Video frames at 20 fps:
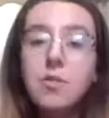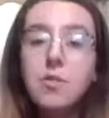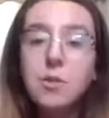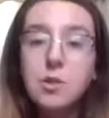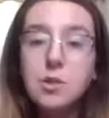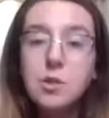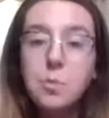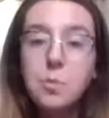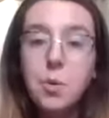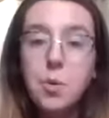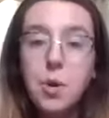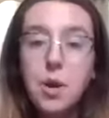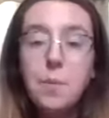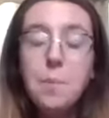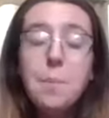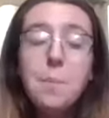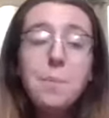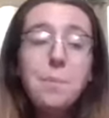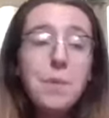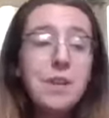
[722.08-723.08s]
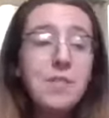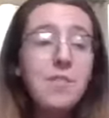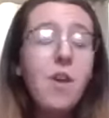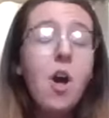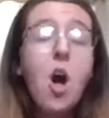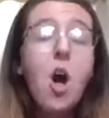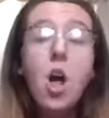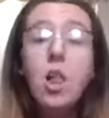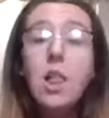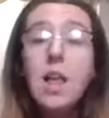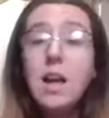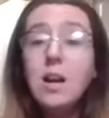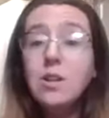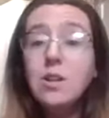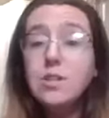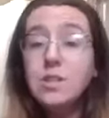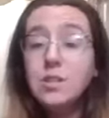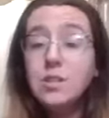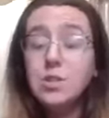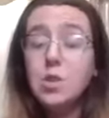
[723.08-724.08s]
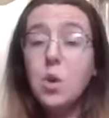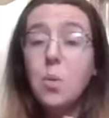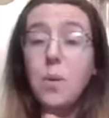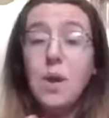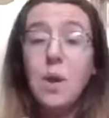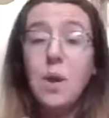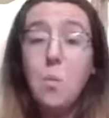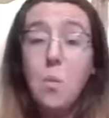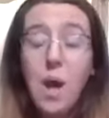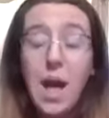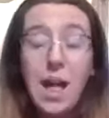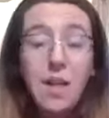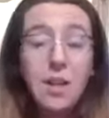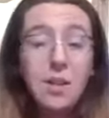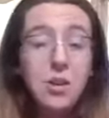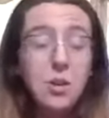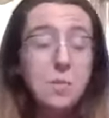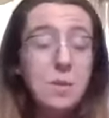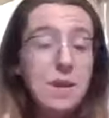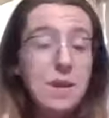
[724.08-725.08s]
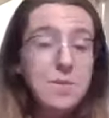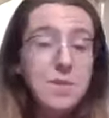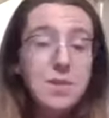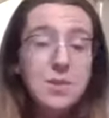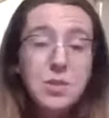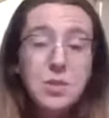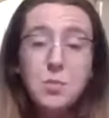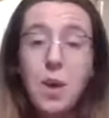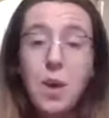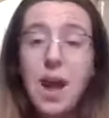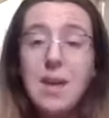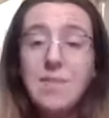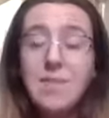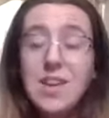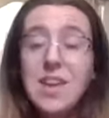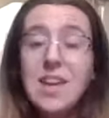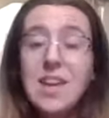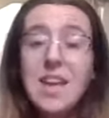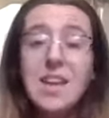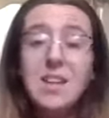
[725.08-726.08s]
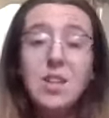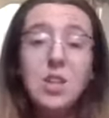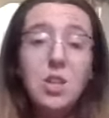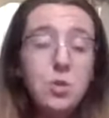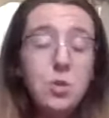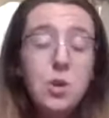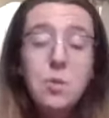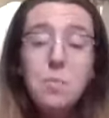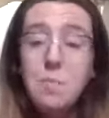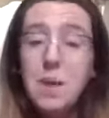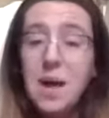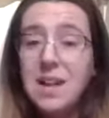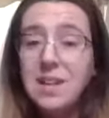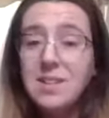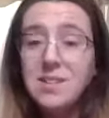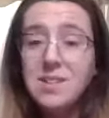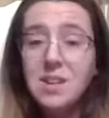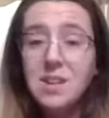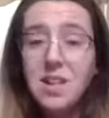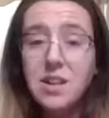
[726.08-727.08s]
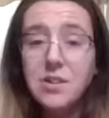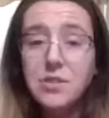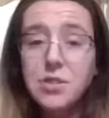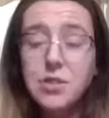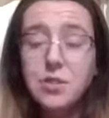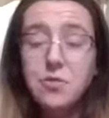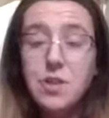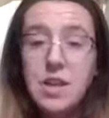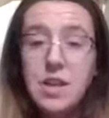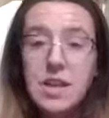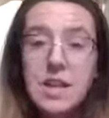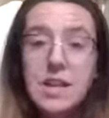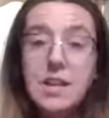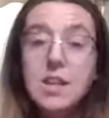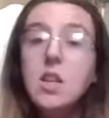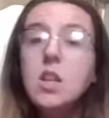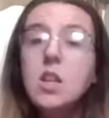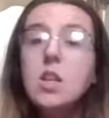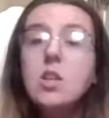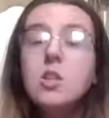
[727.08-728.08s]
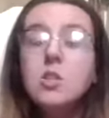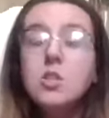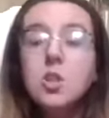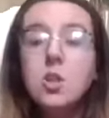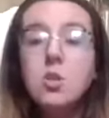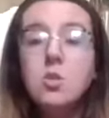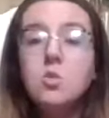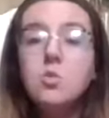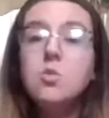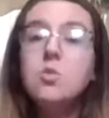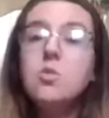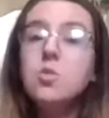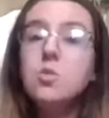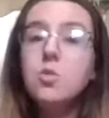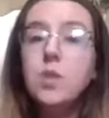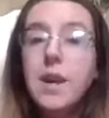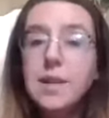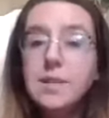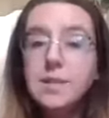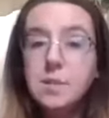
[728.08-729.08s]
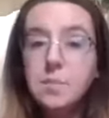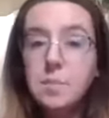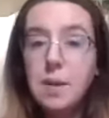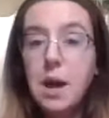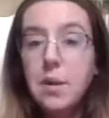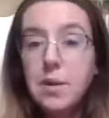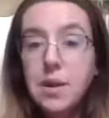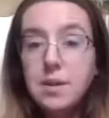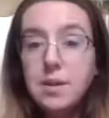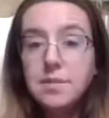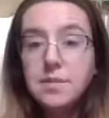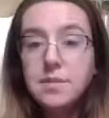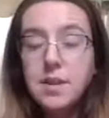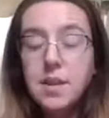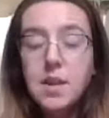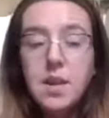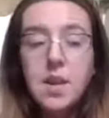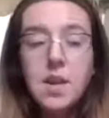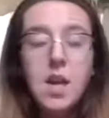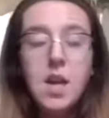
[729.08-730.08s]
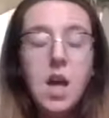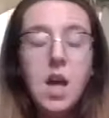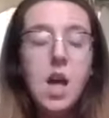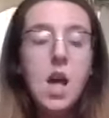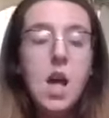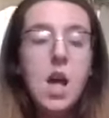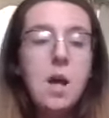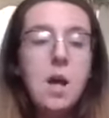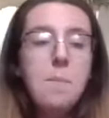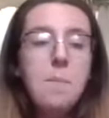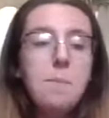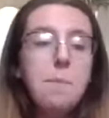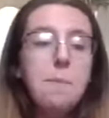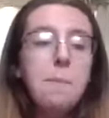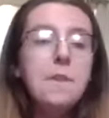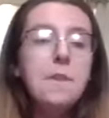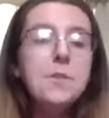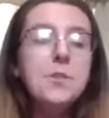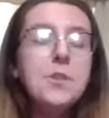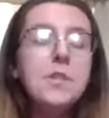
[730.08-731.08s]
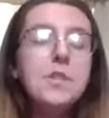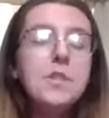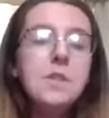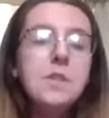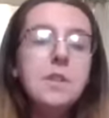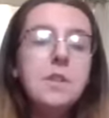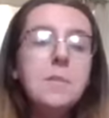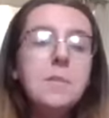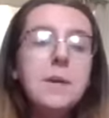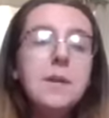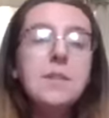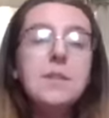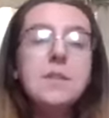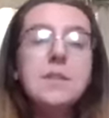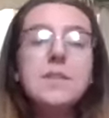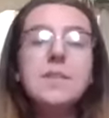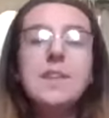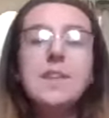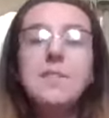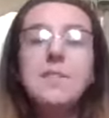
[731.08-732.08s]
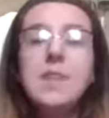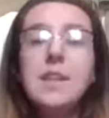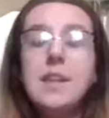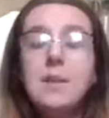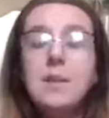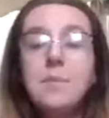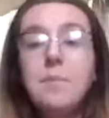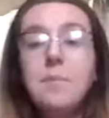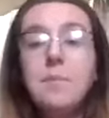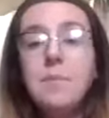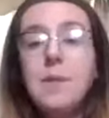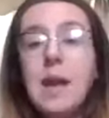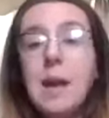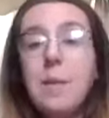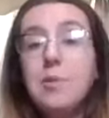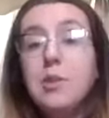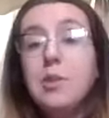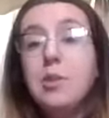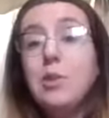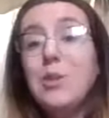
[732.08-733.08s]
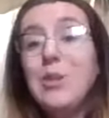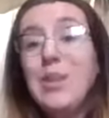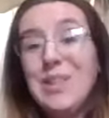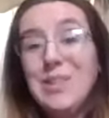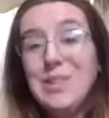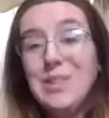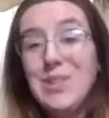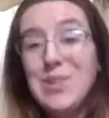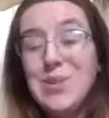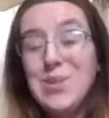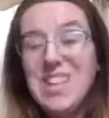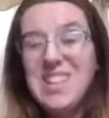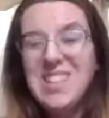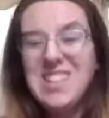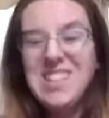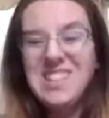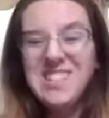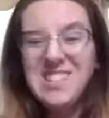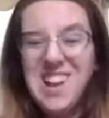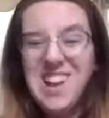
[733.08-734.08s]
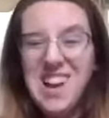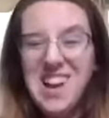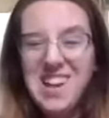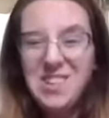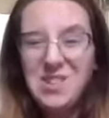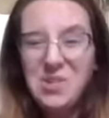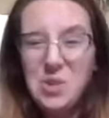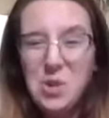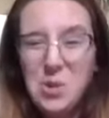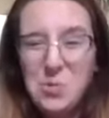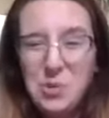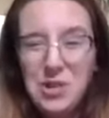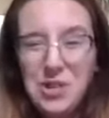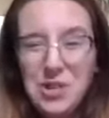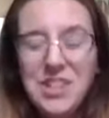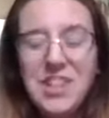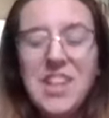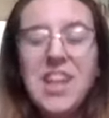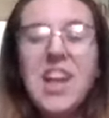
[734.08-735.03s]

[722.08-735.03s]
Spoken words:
for support. But if all else is going well, your baby is thriving, and you don't mind the cluster feeding, don't stress about it. So let's talk about the stuff that I kept alluding to that's not normal.